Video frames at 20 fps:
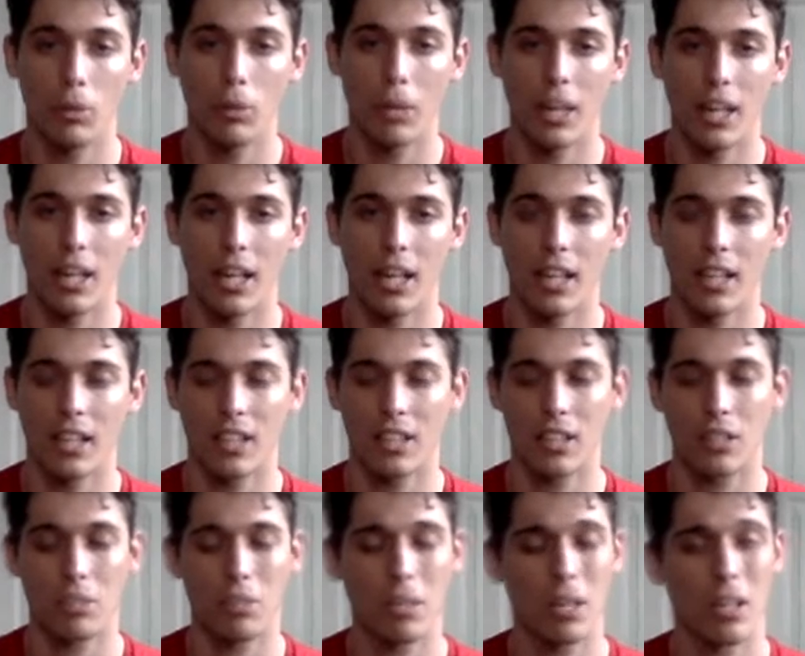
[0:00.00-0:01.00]
body. It
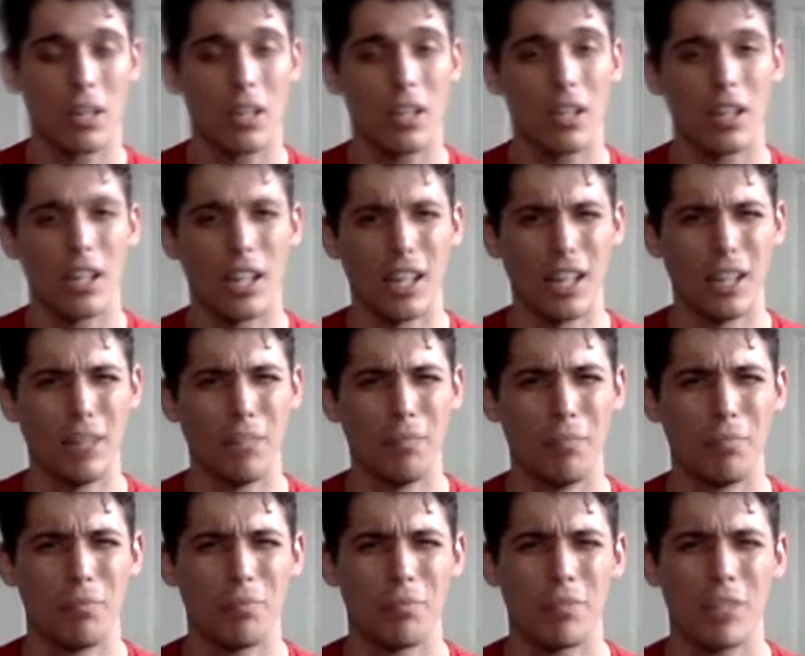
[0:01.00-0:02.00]
took me a
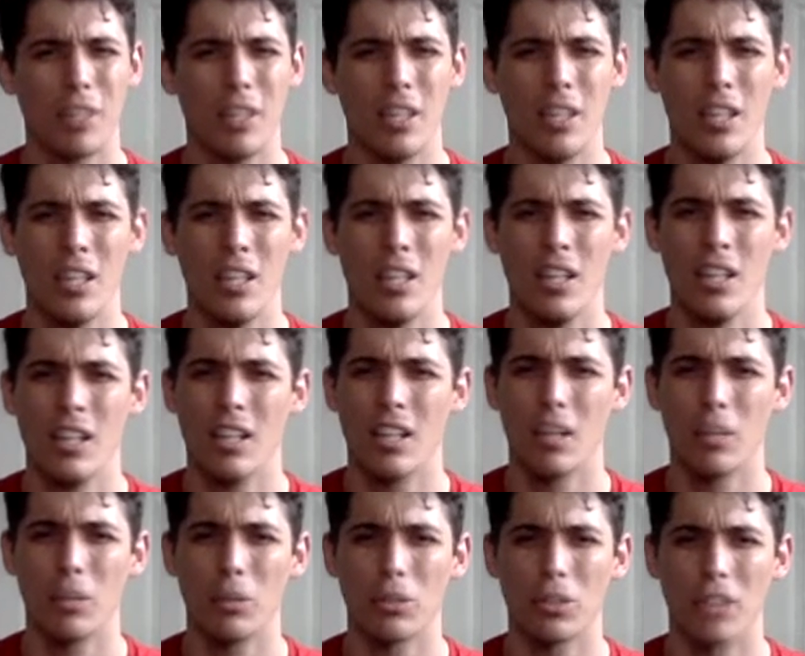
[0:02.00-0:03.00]

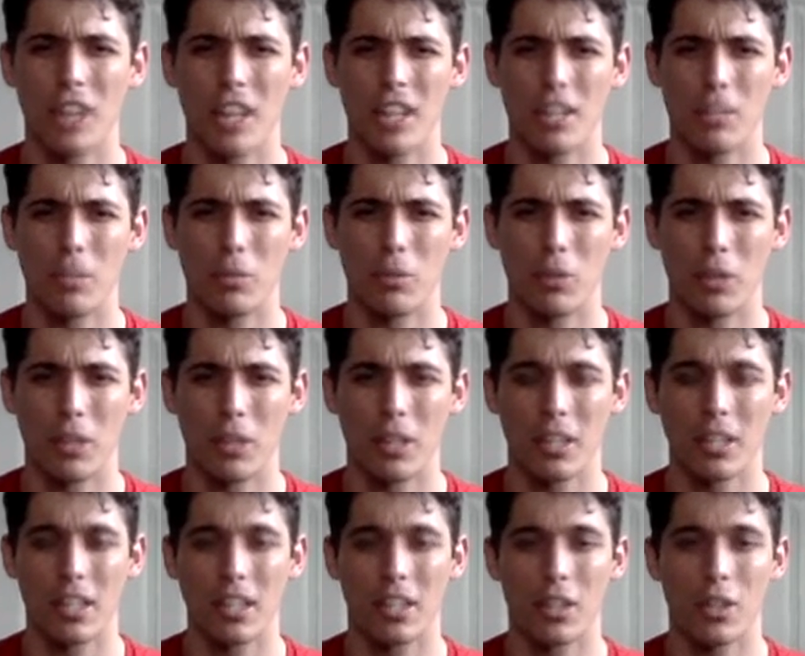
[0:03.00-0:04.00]
couple tries before I could
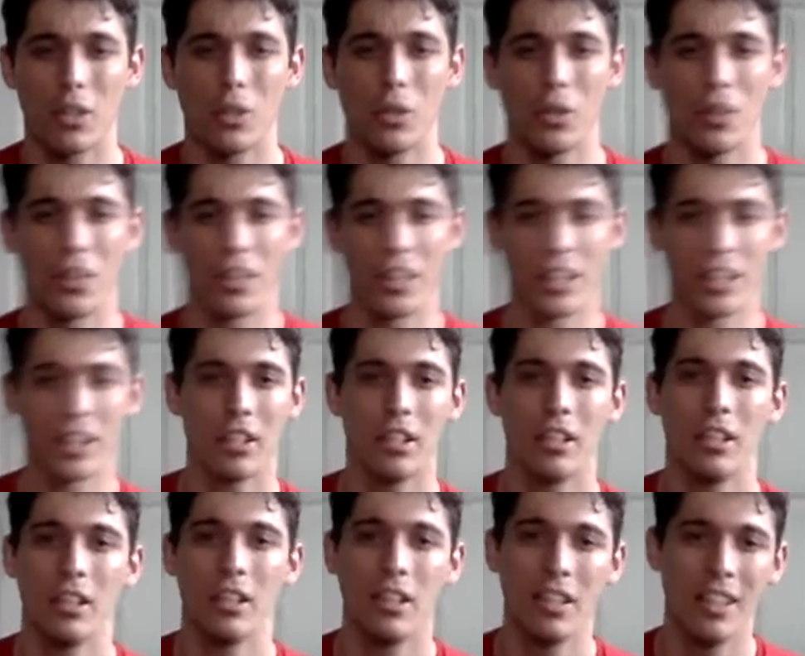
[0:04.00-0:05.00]
get the whole thing.
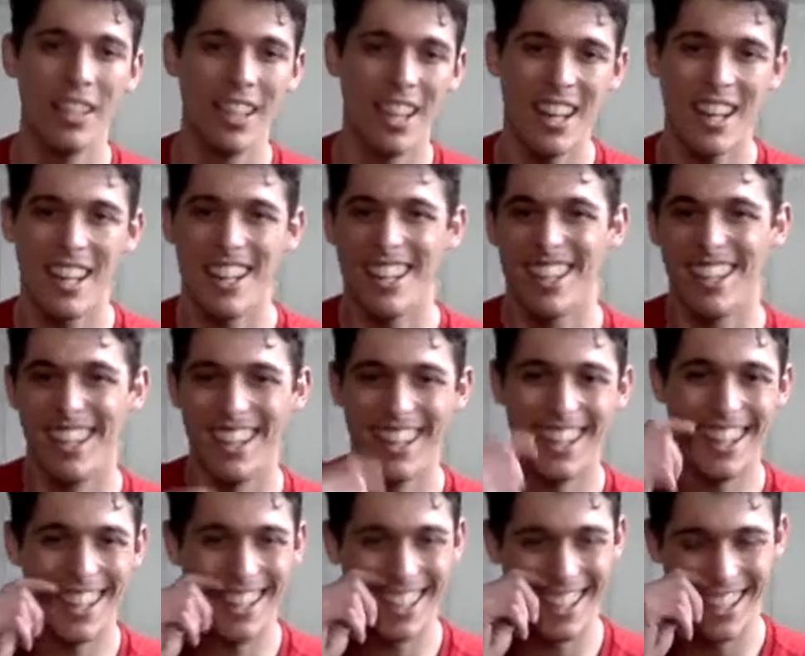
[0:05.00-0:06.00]

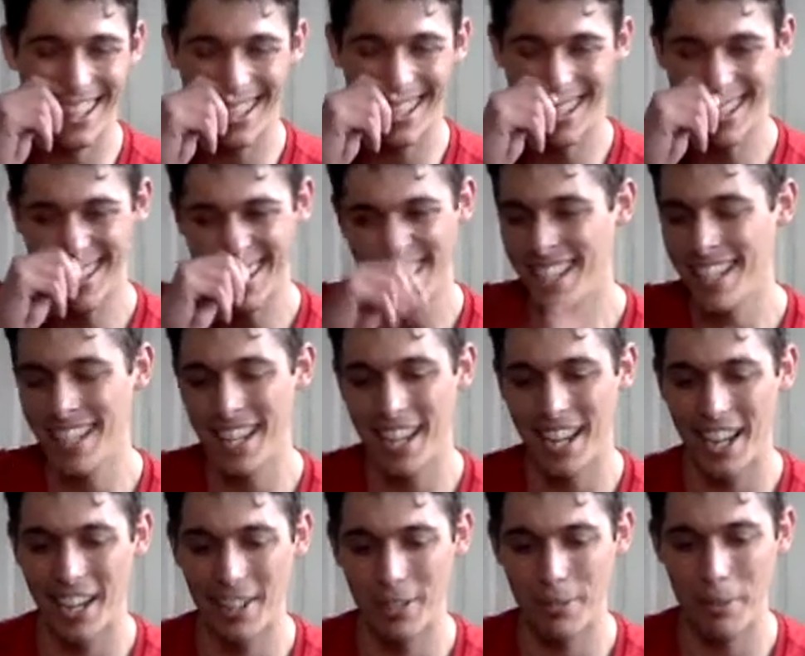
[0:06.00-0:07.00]
I
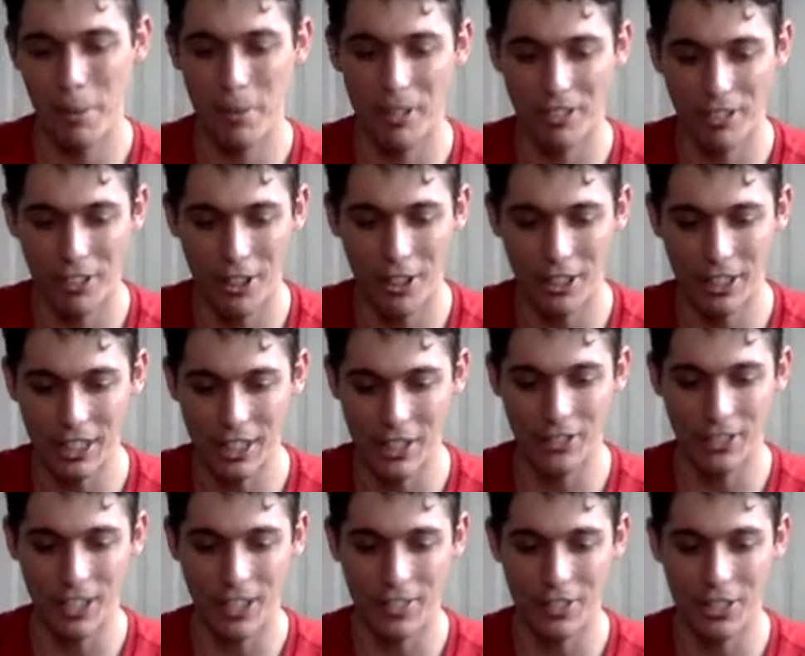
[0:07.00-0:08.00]
remember falling
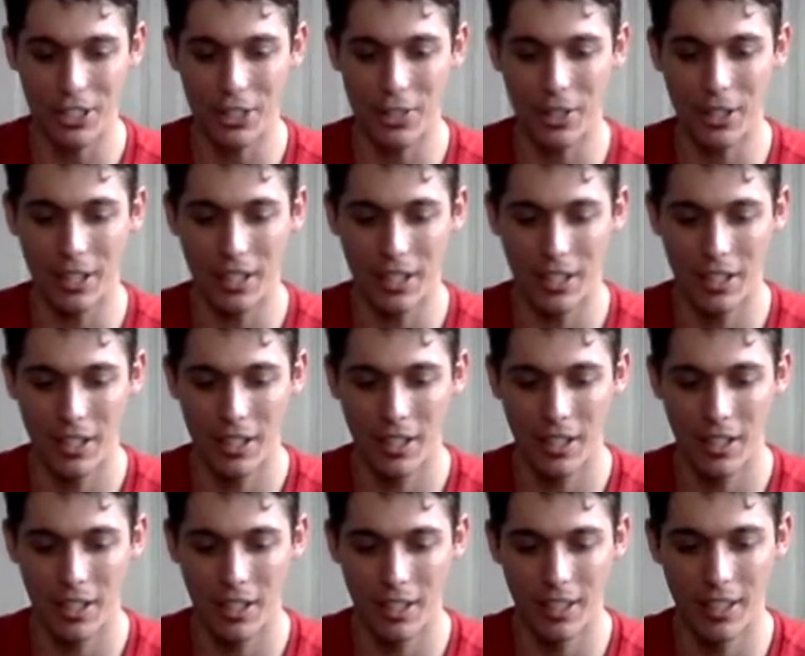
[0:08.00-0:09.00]
over after doing,
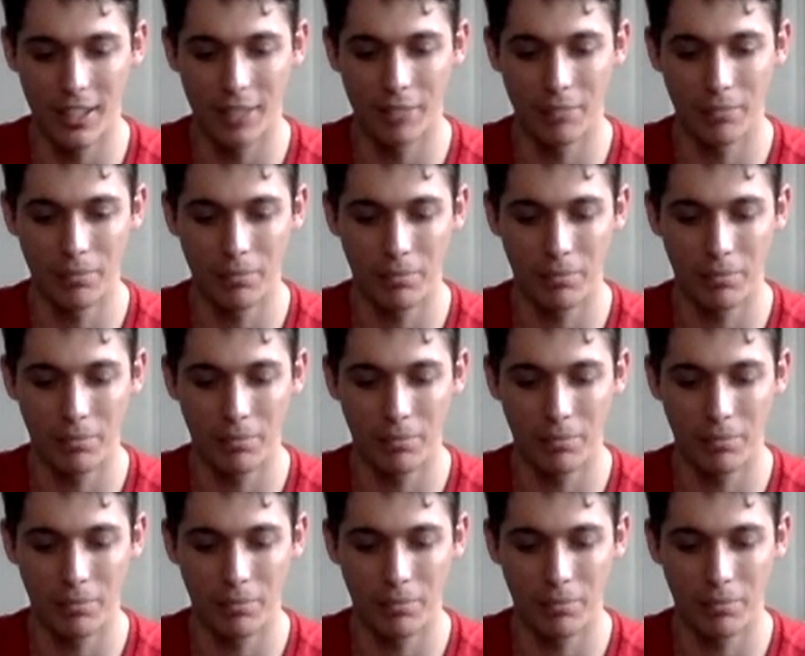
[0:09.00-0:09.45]
I